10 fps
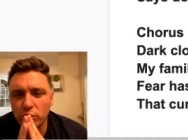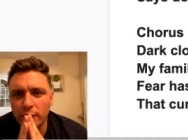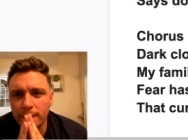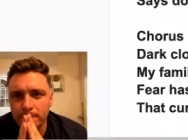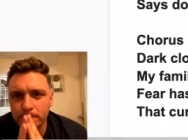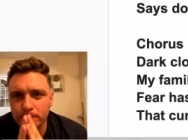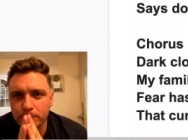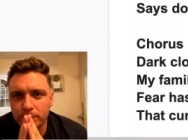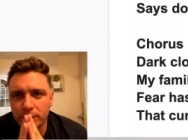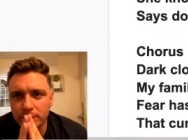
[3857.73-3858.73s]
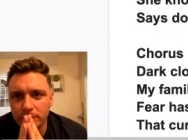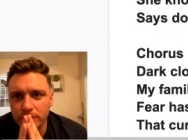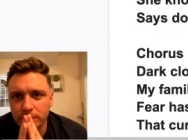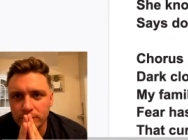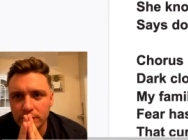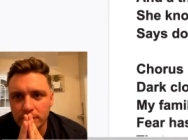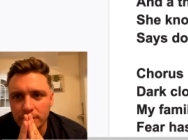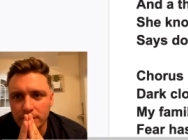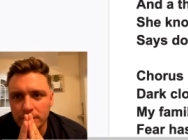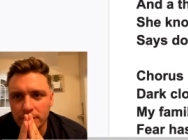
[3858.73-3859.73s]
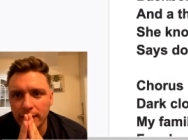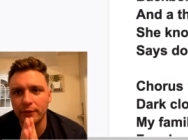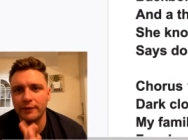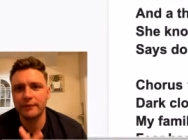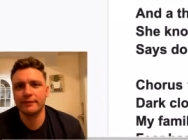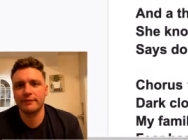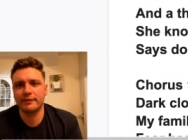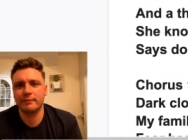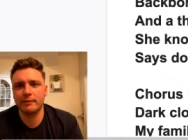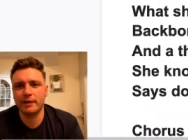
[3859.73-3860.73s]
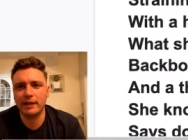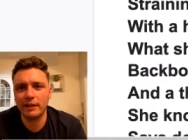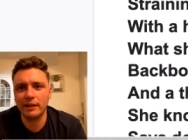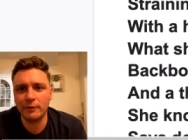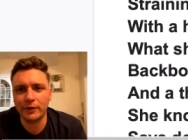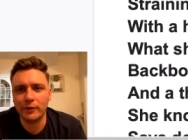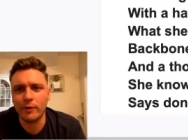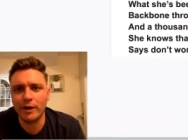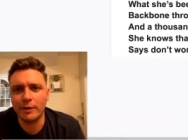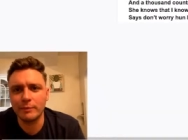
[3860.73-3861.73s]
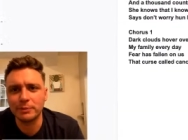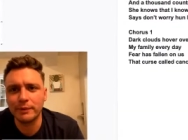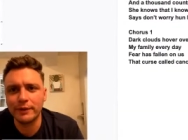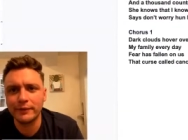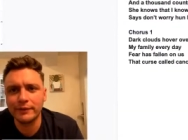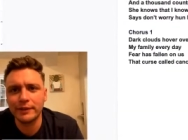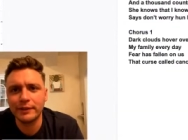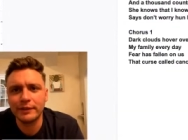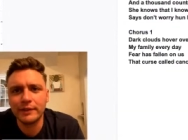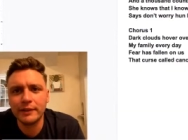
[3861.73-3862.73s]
Sorry, I got a lot of requirements apparently.